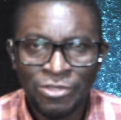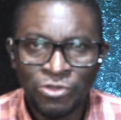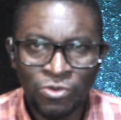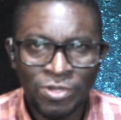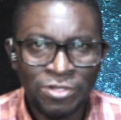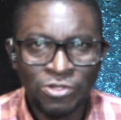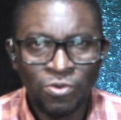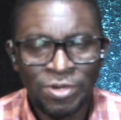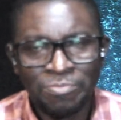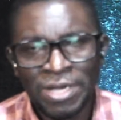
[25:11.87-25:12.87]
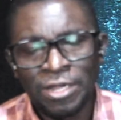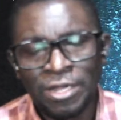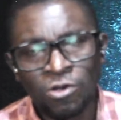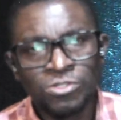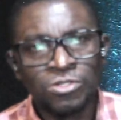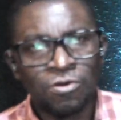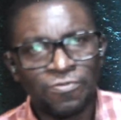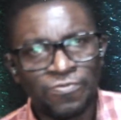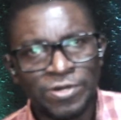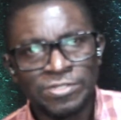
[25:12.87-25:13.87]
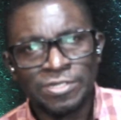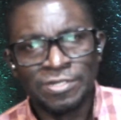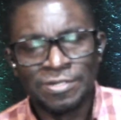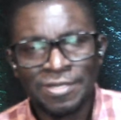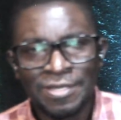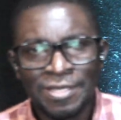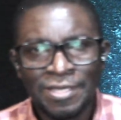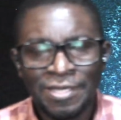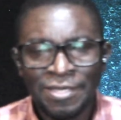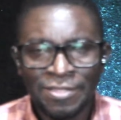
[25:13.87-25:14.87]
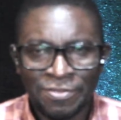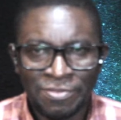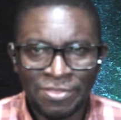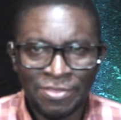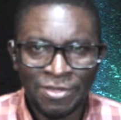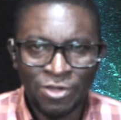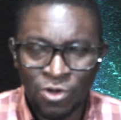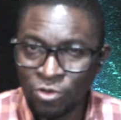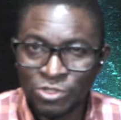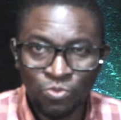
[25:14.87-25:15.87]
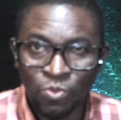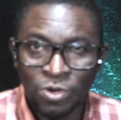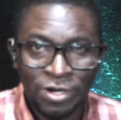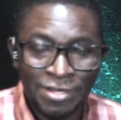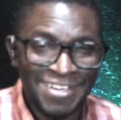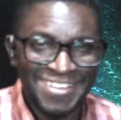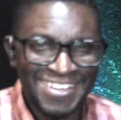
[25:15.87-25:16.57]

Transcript: You can do it by also confessing God's word.